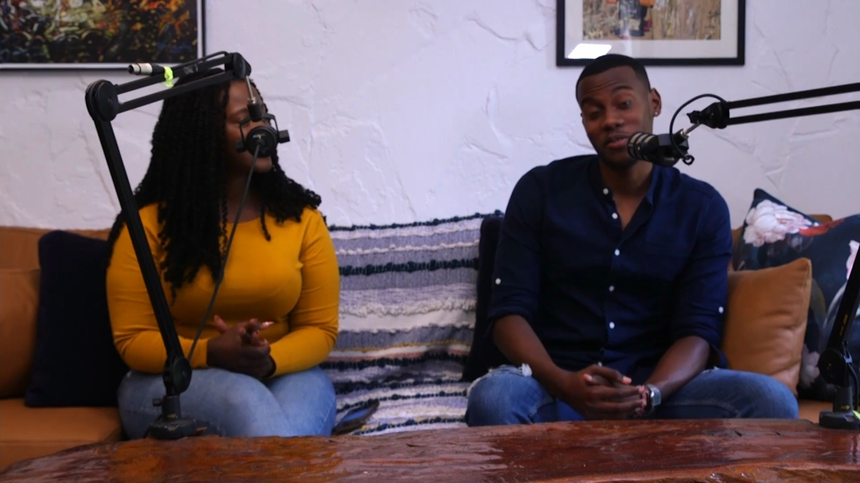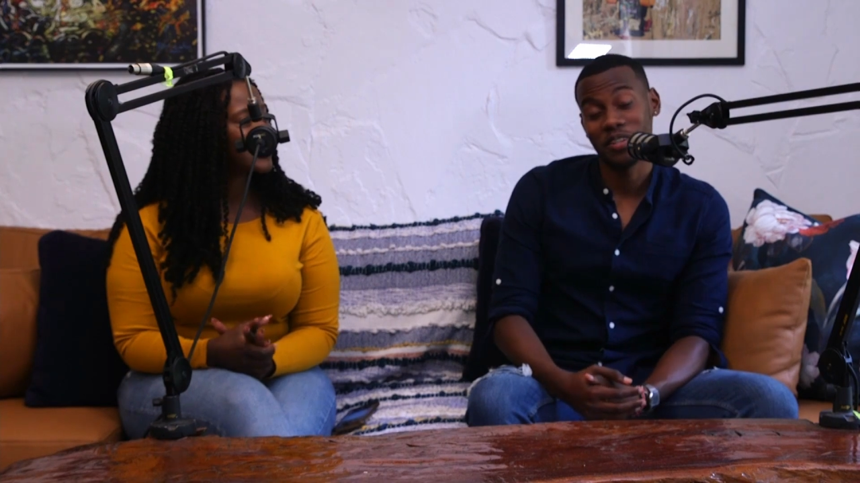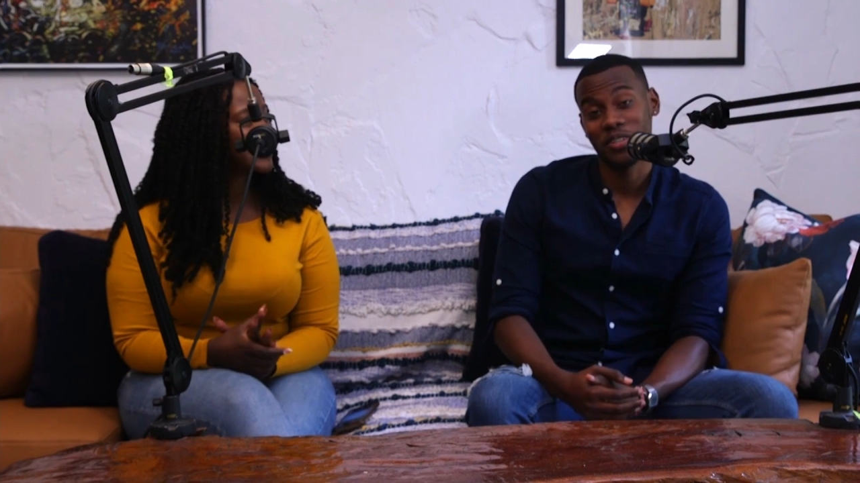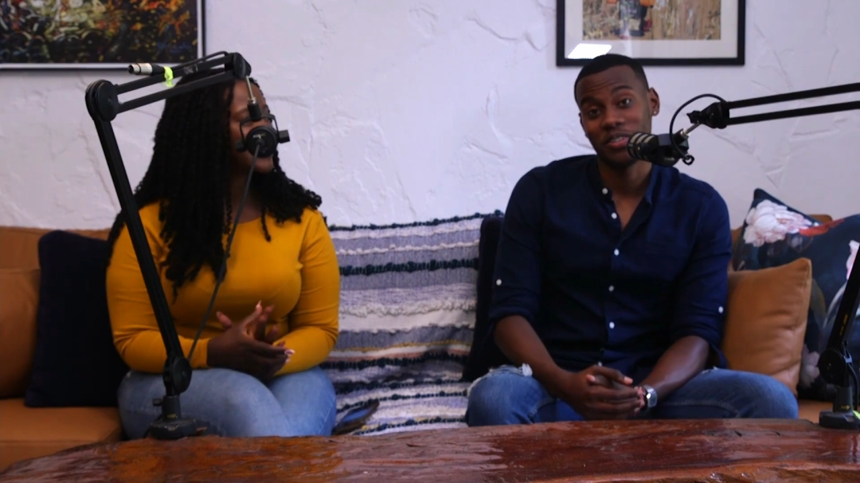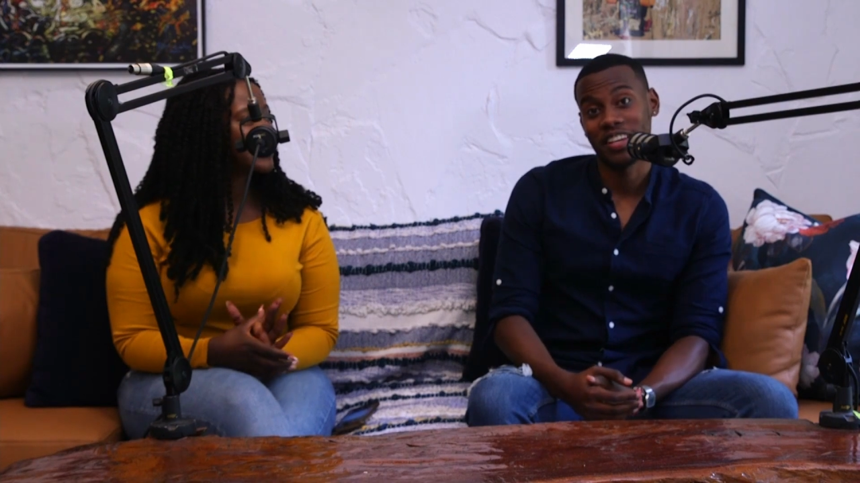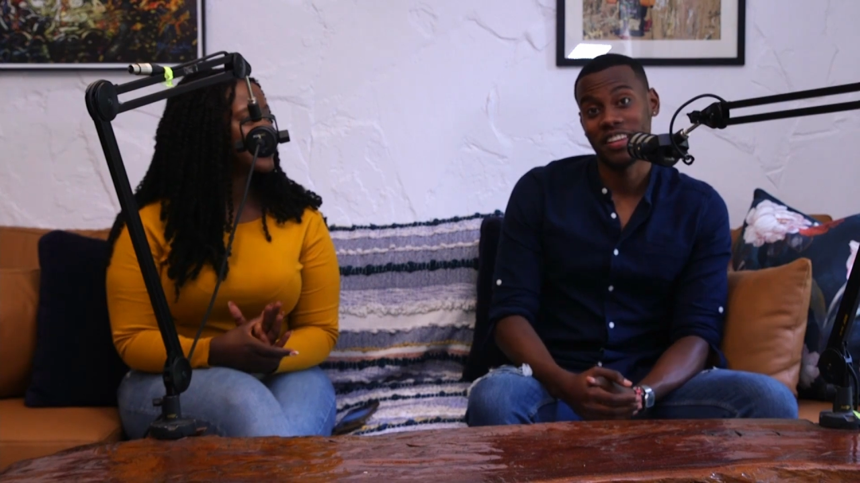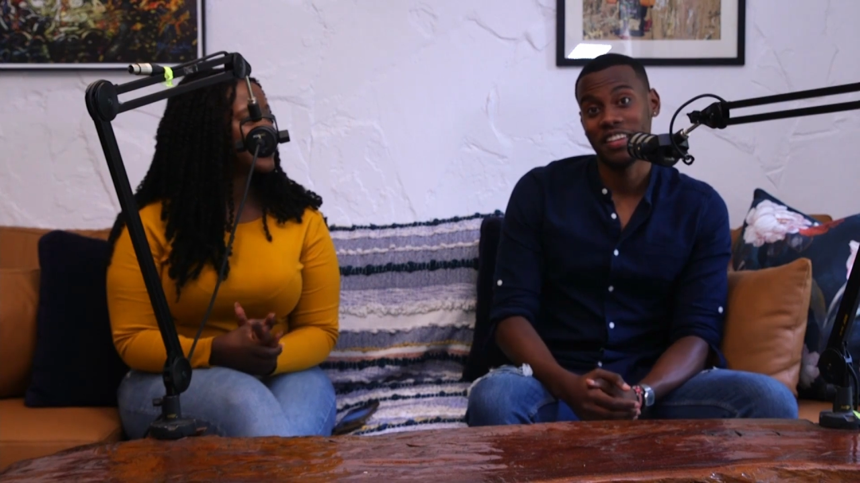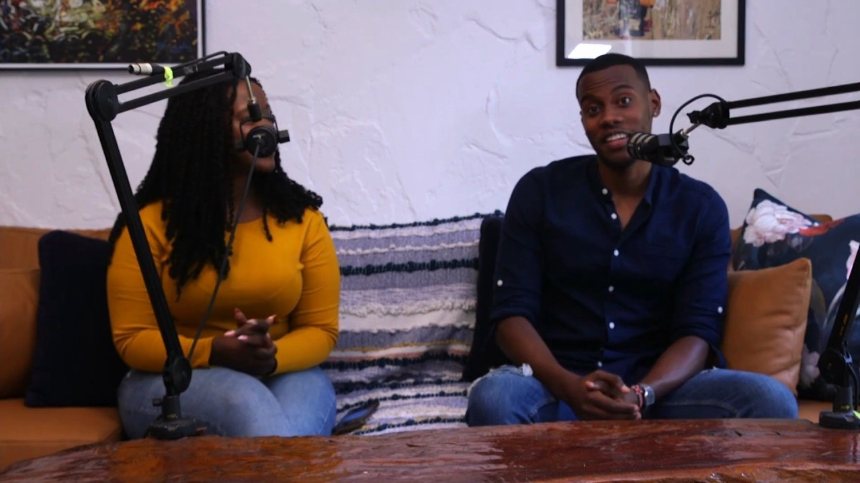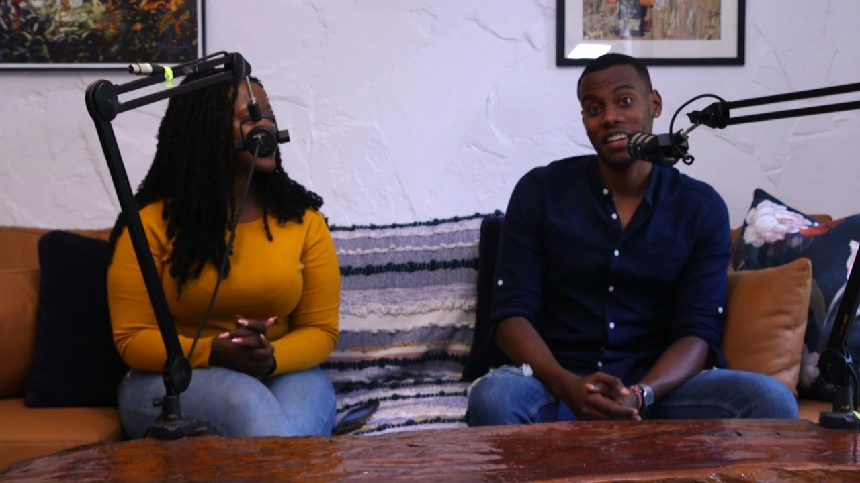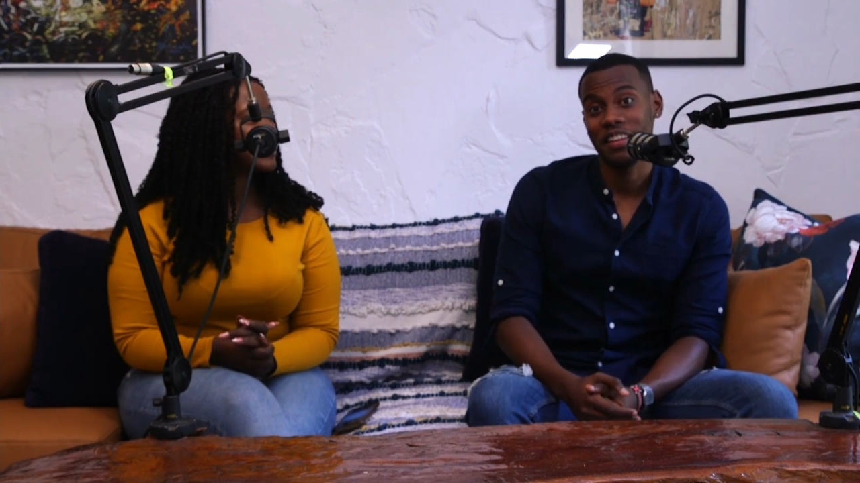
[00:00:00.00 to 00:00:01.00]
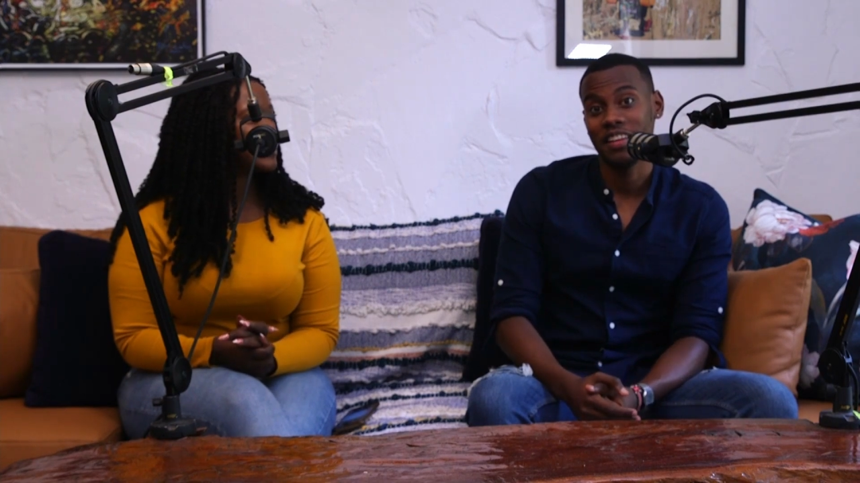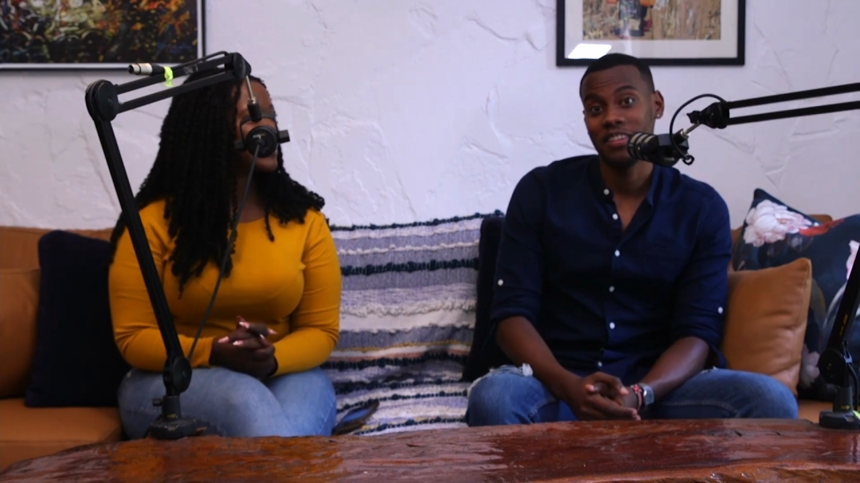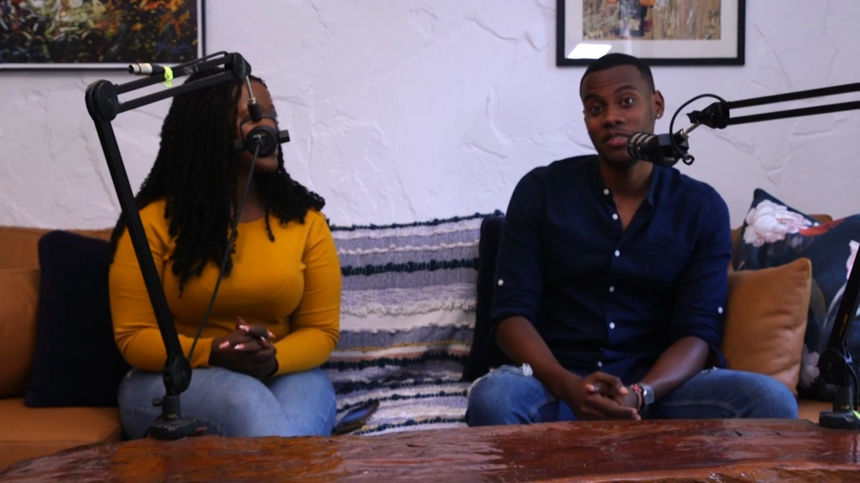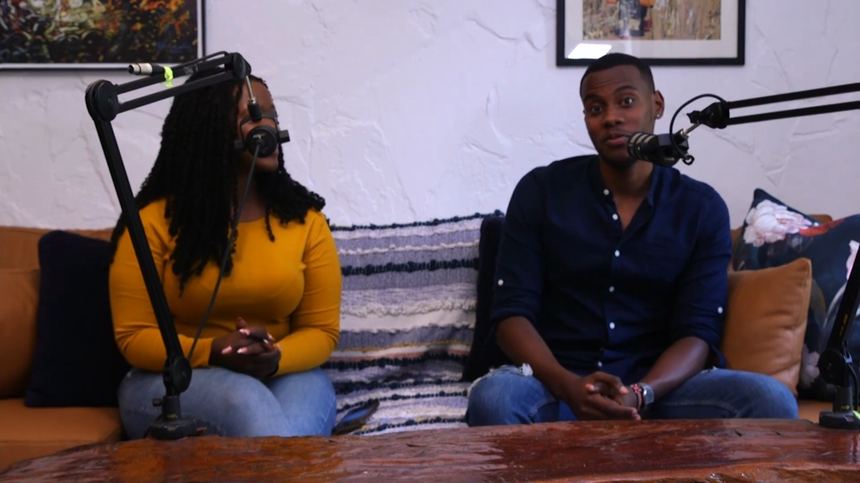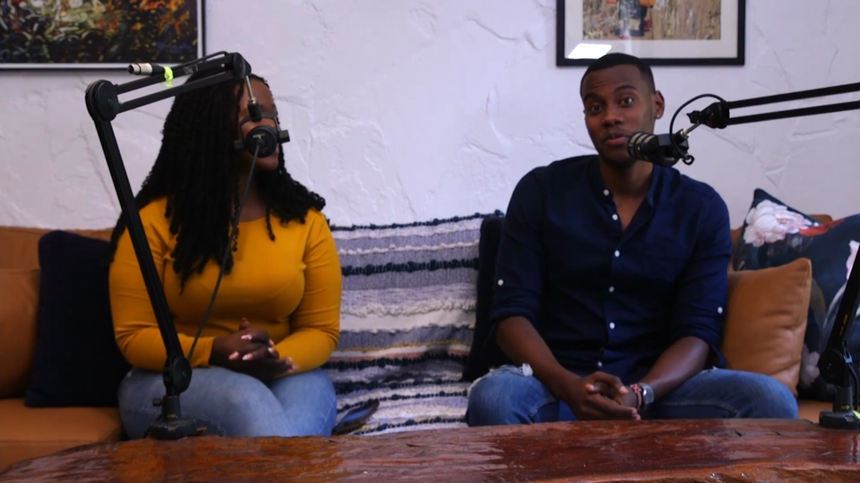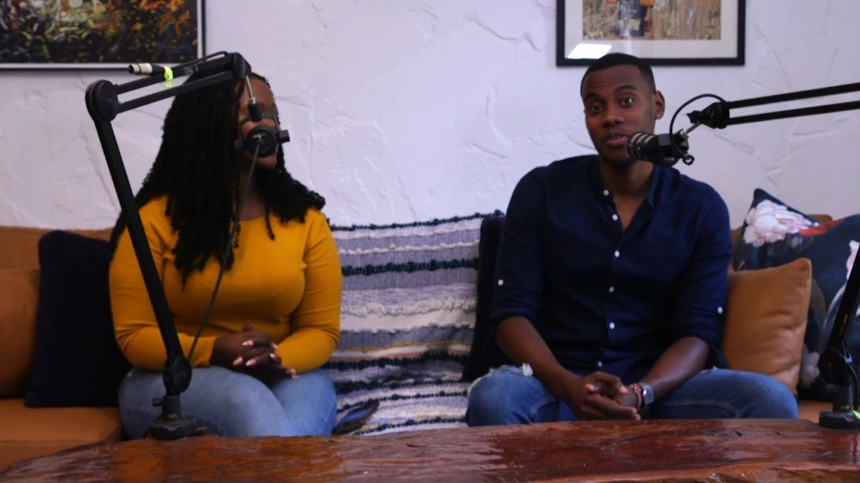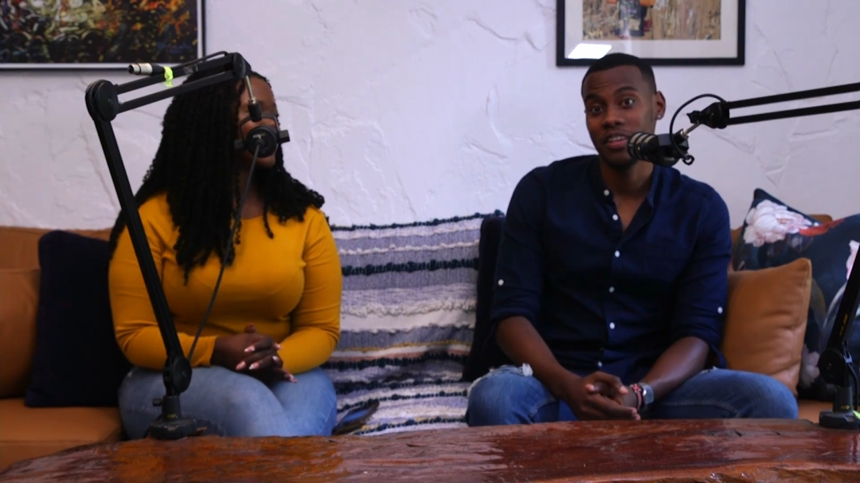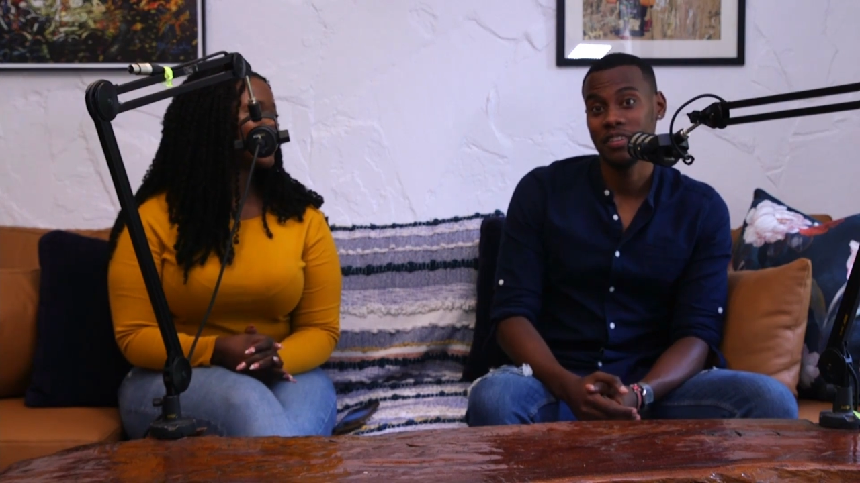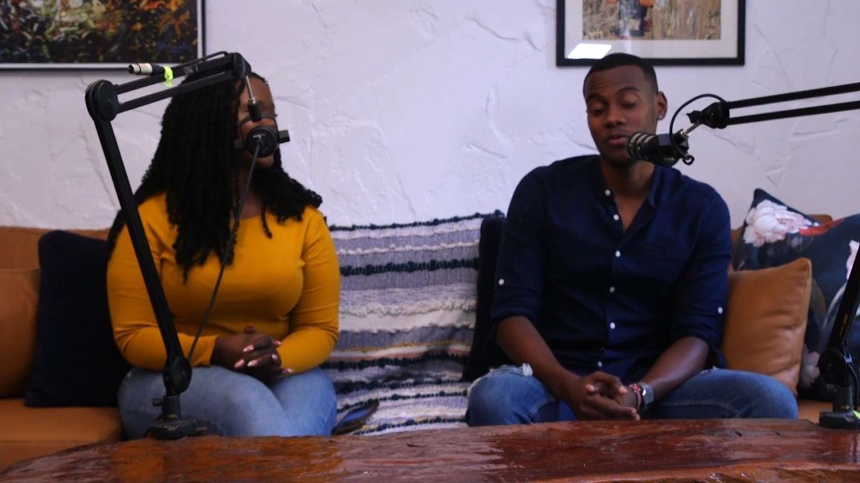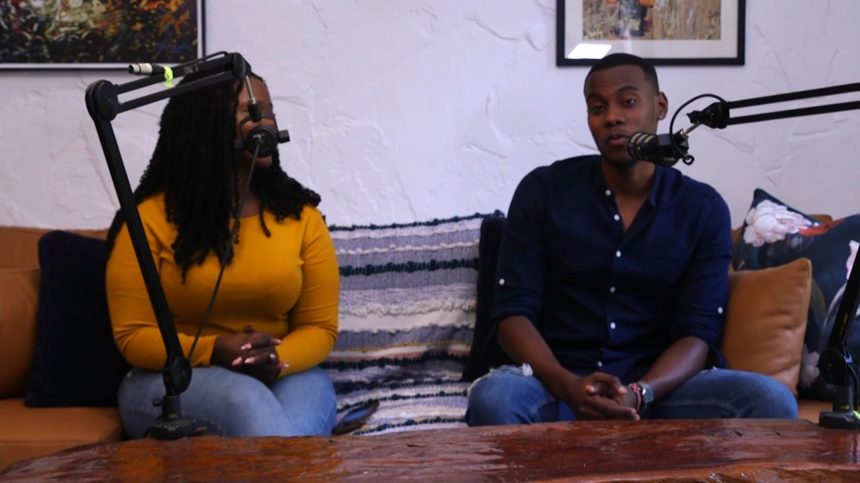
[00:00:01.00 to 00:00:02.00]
question. I think two things.